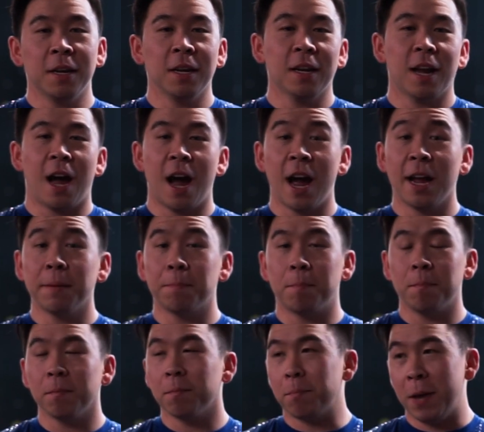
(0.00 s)
me, I
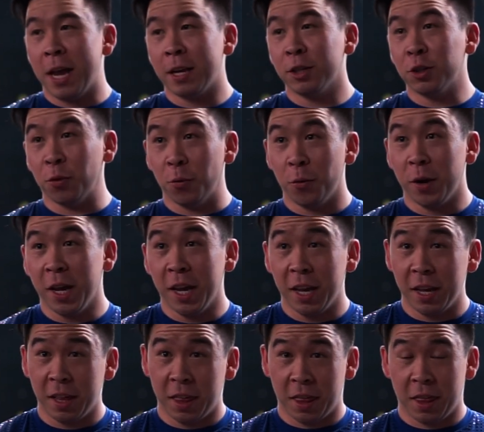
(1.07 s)
bench
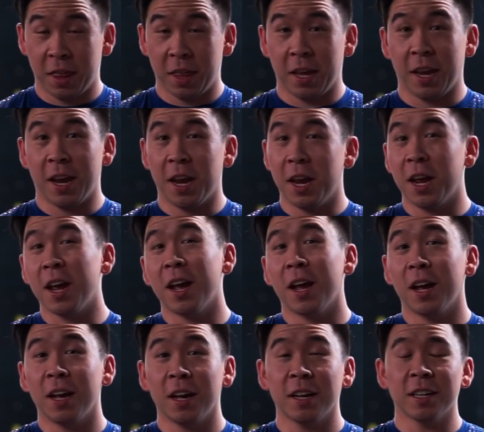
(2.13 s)
with
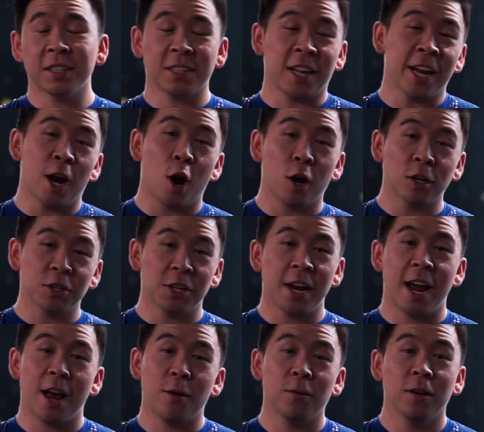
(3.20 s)
a slight arch
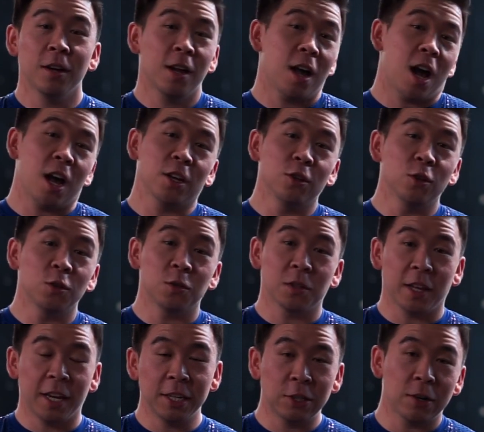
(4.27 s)
now. I
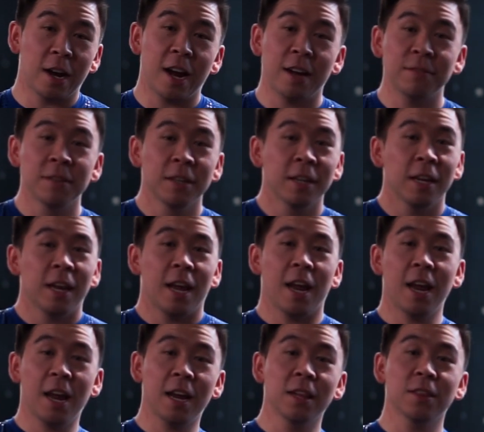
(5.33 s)
use leg drive,
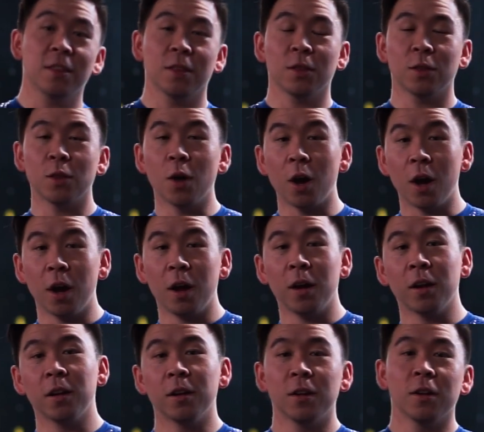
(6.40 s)
and
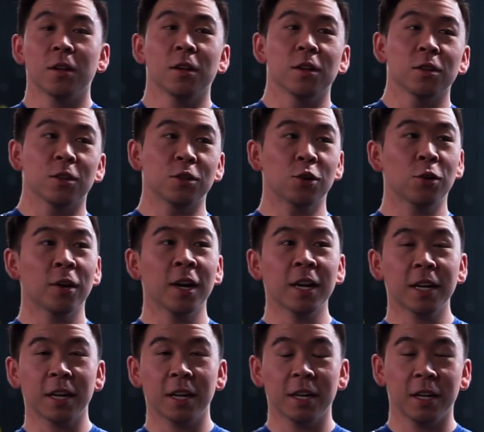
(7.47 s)
the
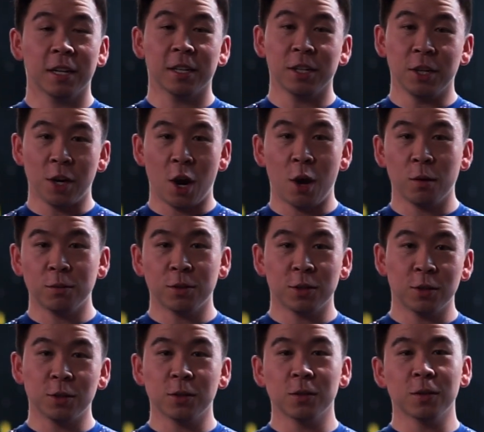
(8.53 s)
trick, you know,
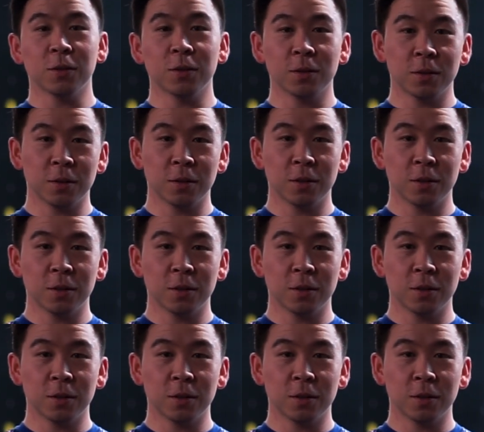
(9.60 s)
to